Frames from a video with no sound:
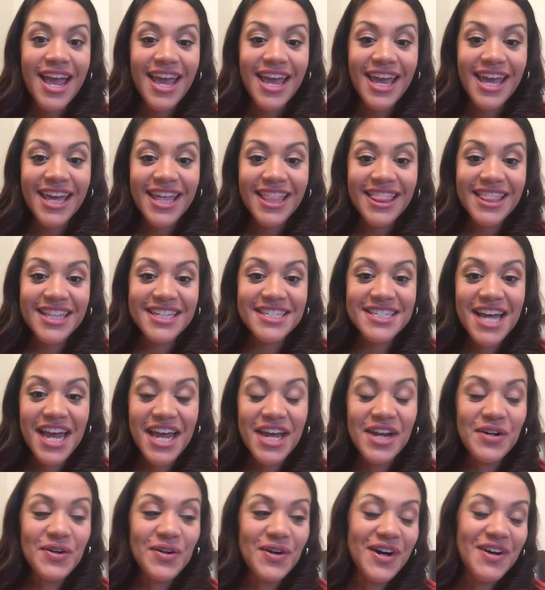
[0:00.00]
The
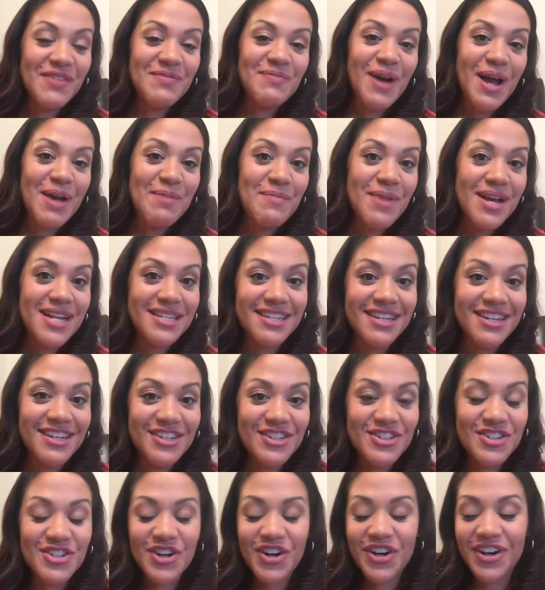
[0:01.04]
title of my message
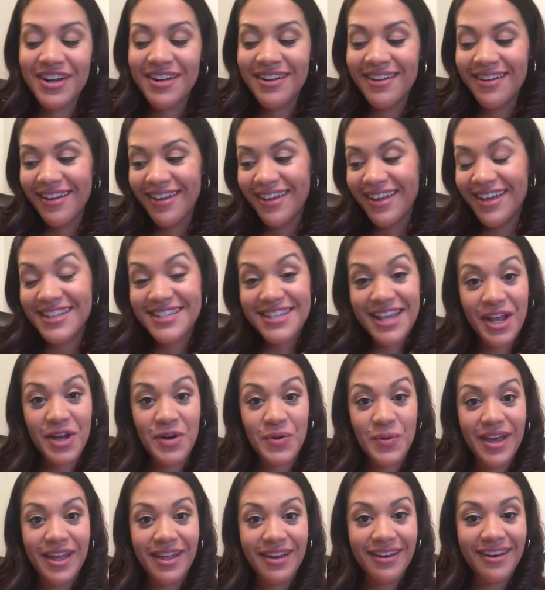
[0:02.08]
is I
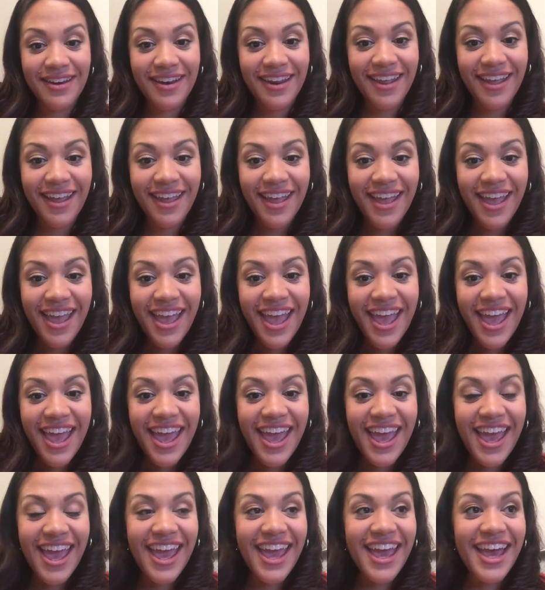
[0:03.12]
quit.
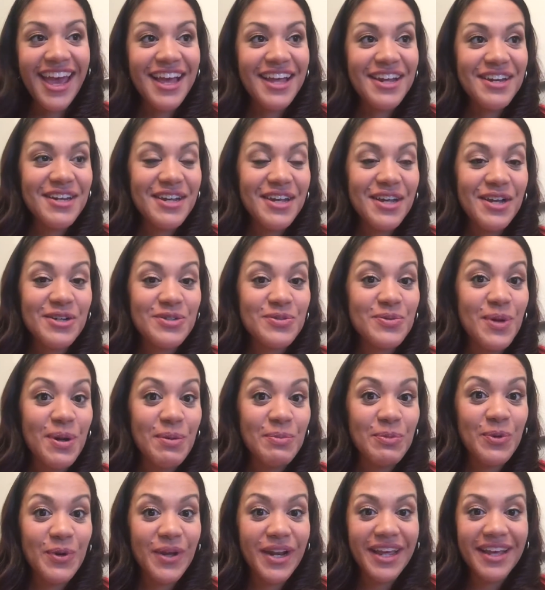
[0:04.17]
And here's what I'm
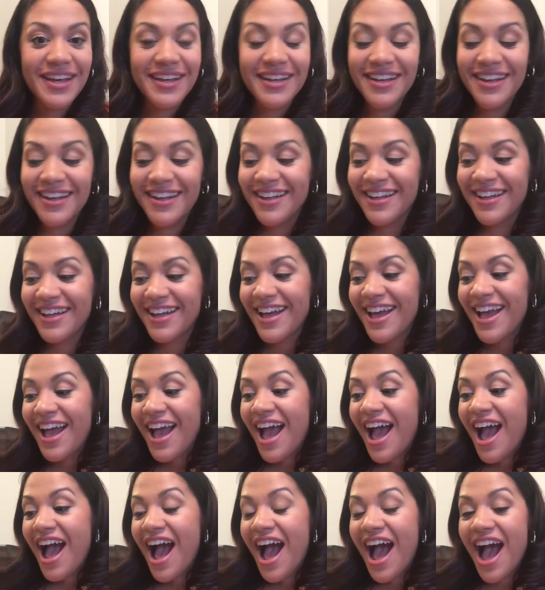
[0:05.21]
quitting.
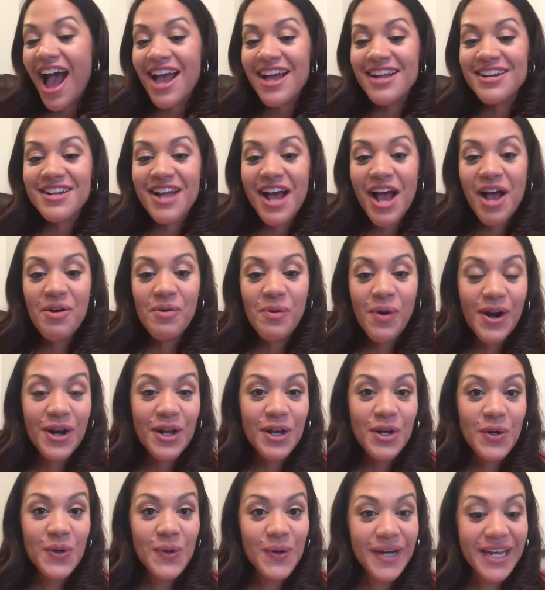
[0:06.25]
I want to
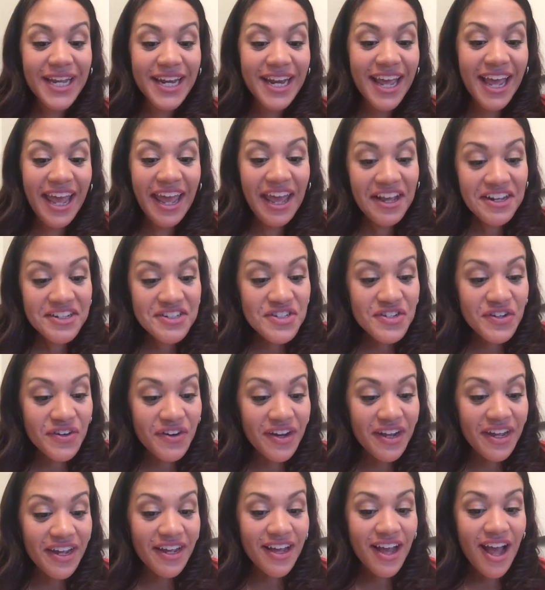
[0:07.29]
quit
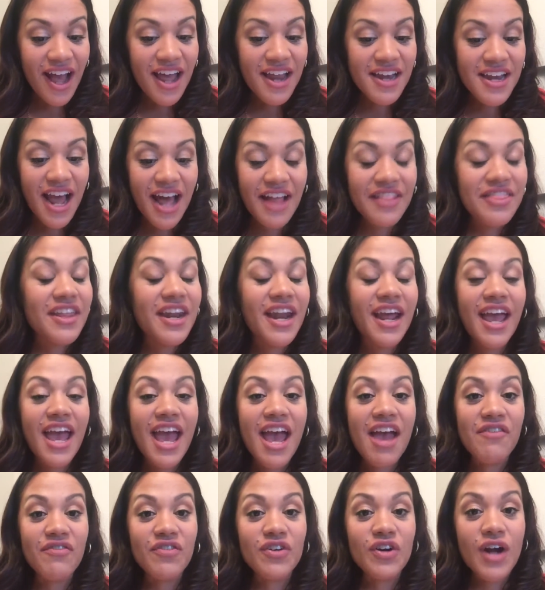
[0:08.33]
answering, not that I
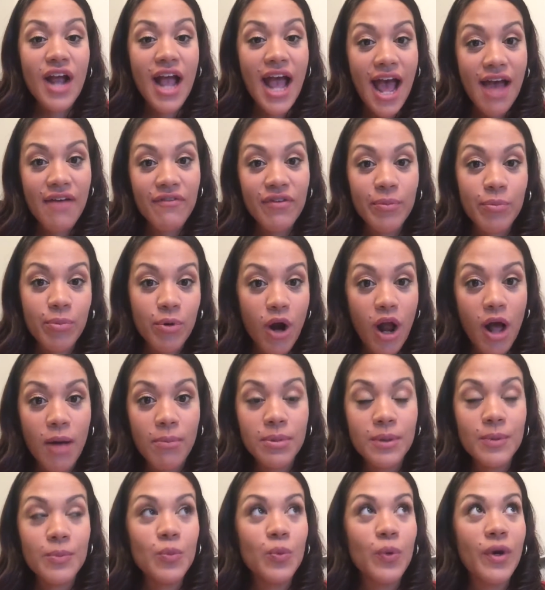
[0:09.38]
ever have a
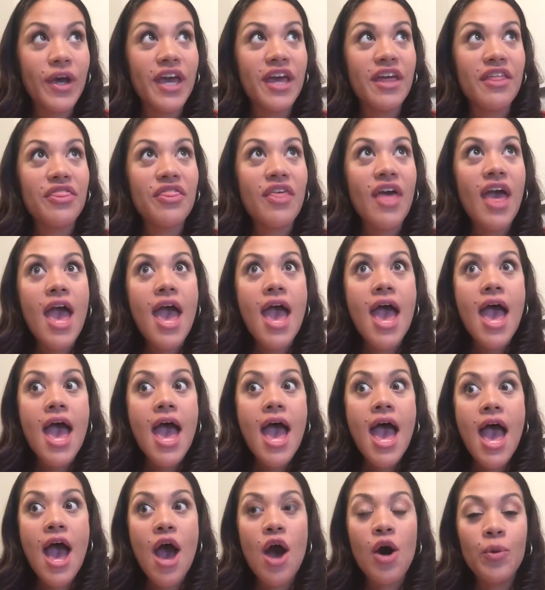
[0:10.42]
problem with
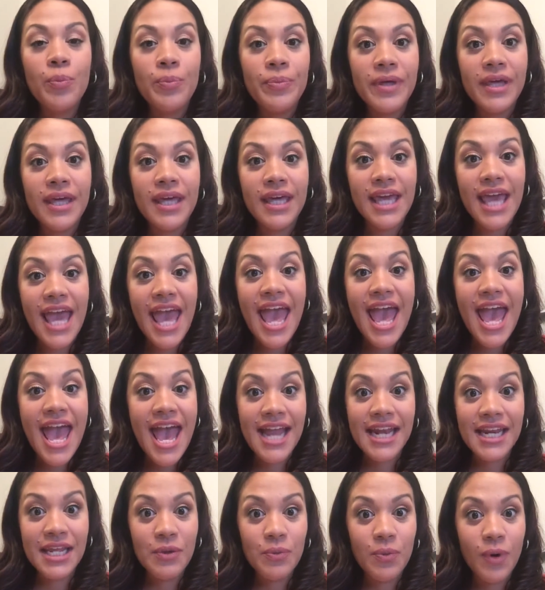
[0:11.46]
helping
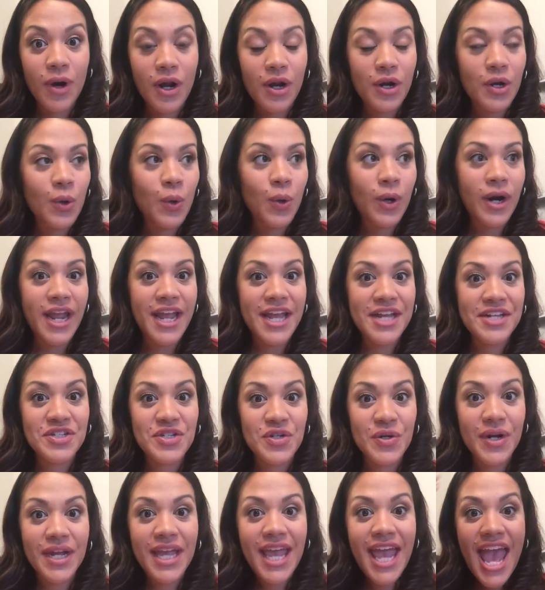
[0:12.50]
anyone or
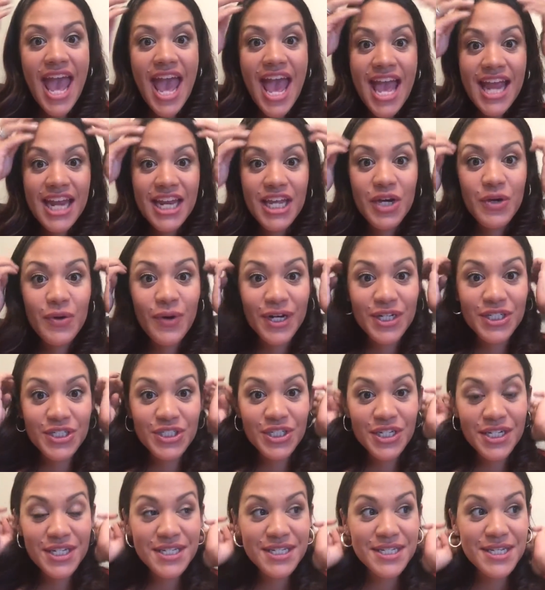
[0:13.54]
answering any
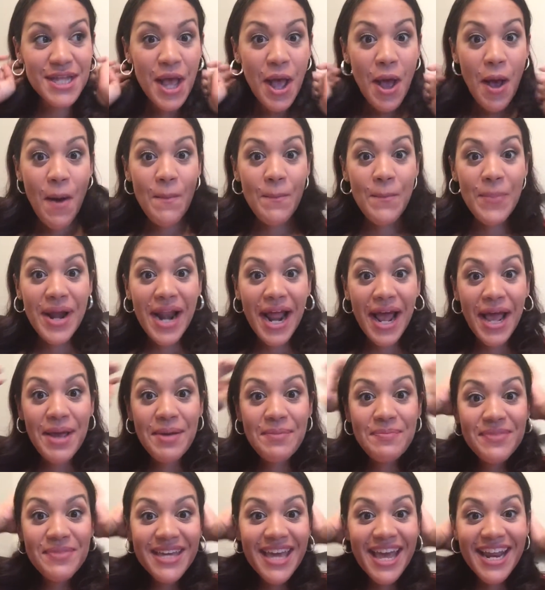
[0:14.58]
questions, but I'm
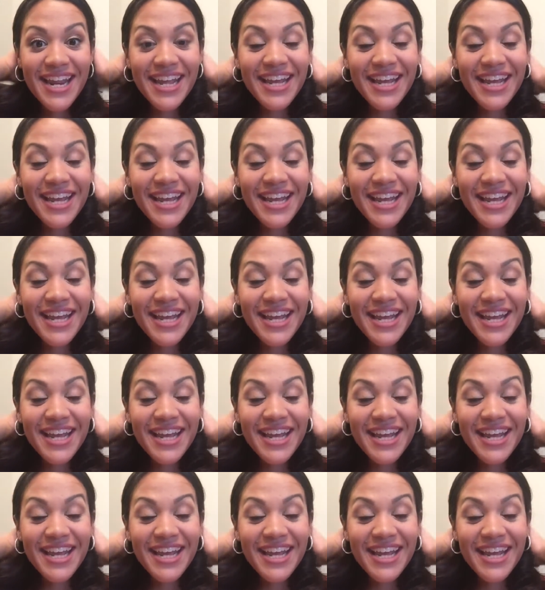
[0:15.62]
getting